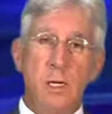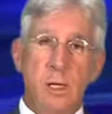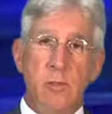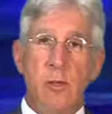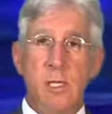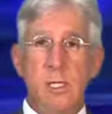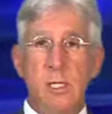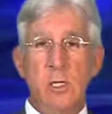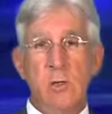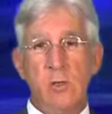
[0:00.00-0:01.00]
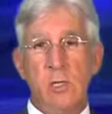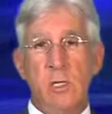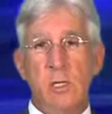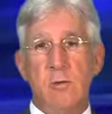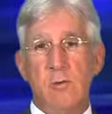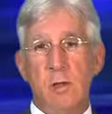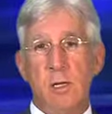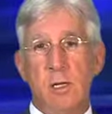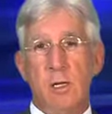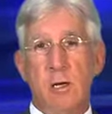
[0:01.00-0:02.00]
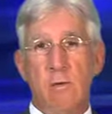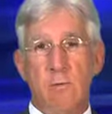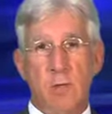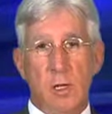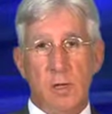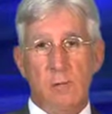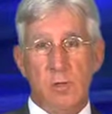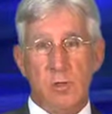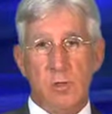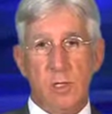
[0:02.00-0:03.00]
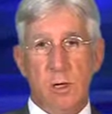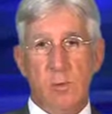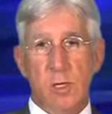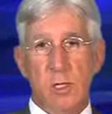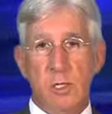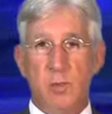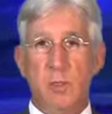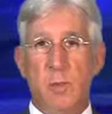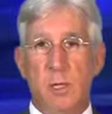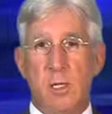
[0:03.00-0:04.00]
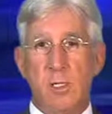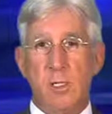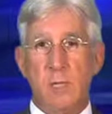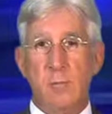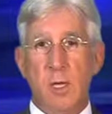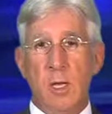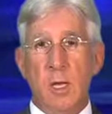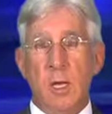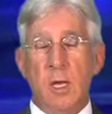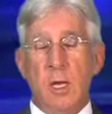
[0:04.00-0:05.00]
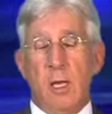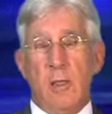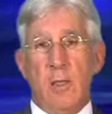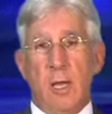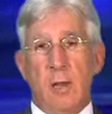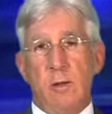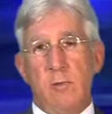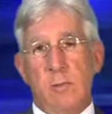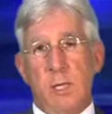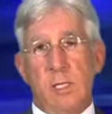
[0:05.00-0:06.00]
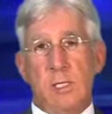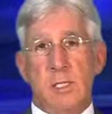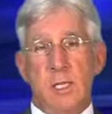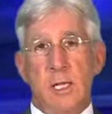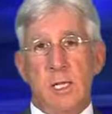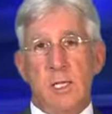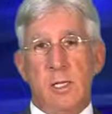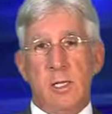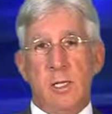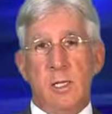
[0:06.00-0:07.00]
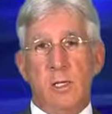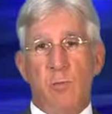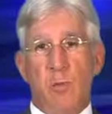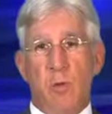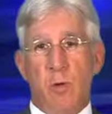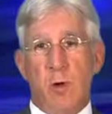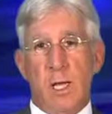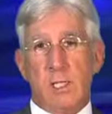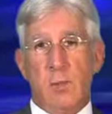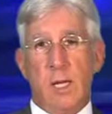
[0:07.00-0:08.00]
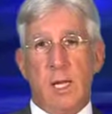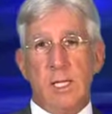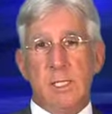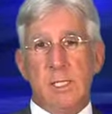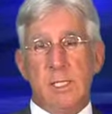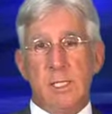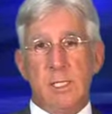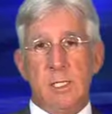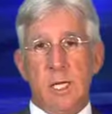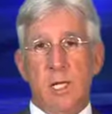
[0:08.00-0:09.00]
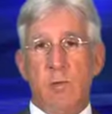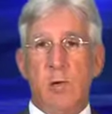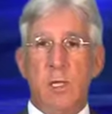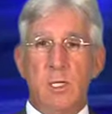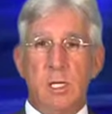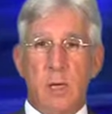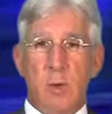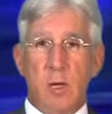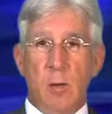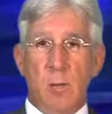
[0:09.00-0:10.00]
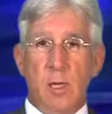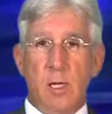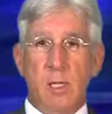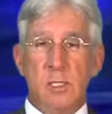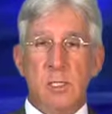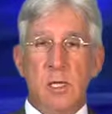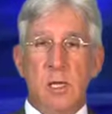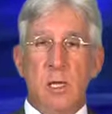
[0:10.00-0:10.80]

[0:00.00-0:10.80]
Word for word: another entity, usually an affiliate of the life insurance company issuing the policy, that means that the broker has to be licensed in the state where the assignment company is,